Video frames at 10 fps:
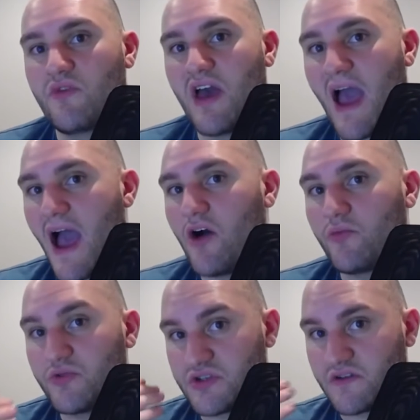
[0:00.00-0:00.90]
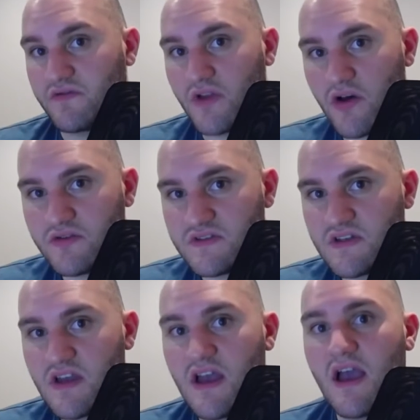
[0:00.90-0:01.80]
how music flows
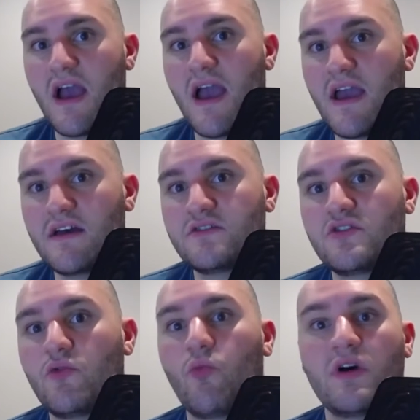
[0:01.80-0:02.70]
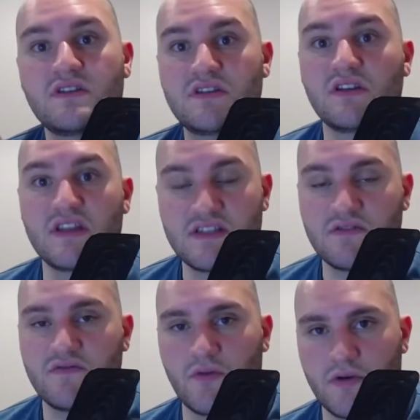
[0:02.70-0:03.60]
and what to listen
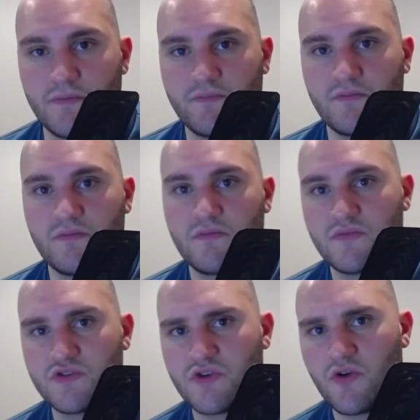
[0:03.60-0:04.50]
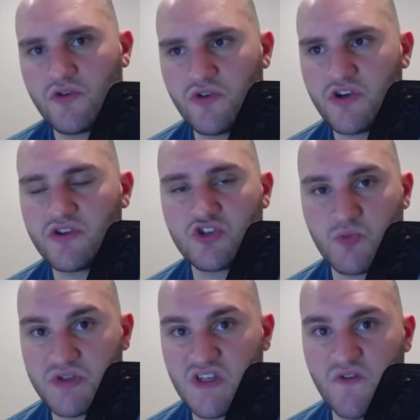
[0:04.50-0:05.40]
for. So you'll hear the
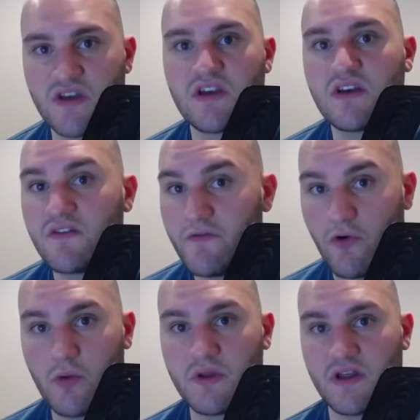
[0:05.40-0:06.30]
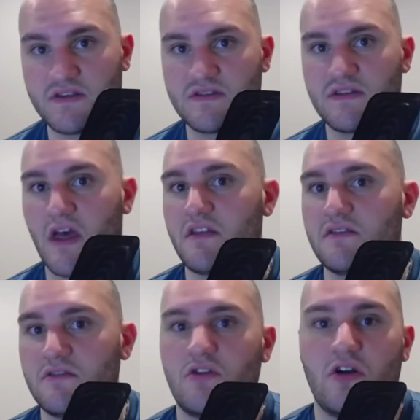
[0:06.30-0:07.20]
specific formulas that
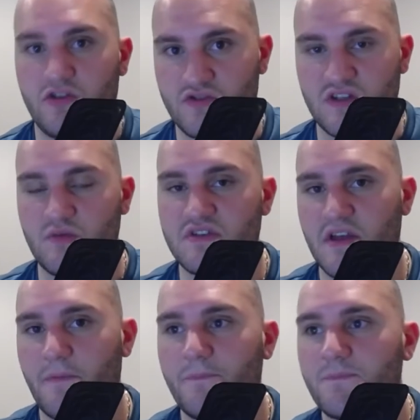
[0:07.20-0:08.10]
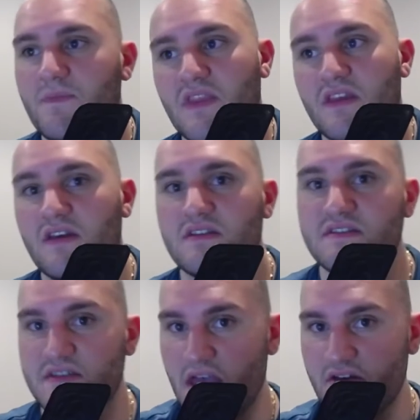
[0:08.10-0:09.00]
are used in music.
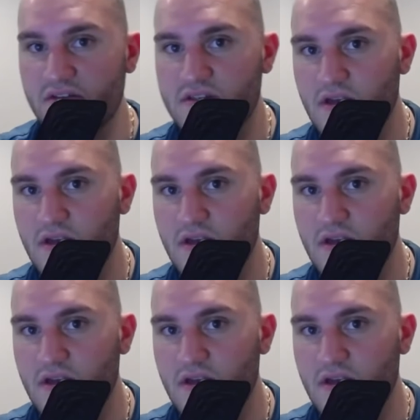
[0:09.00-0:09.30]
Scales,